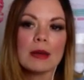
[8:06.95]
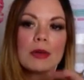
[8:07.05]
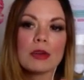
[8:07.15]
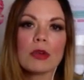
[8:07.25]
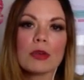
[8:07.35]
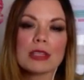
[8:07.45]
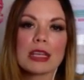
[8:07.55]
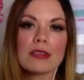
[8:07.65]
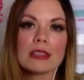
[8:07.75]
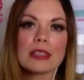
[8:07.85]
putting all our
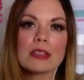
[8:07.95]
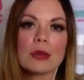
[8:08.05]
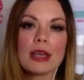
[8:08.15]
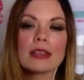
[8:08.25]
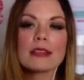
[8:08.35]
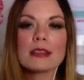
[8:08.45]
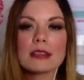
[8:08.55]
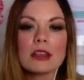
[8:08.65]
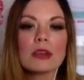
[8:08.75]
savings into it,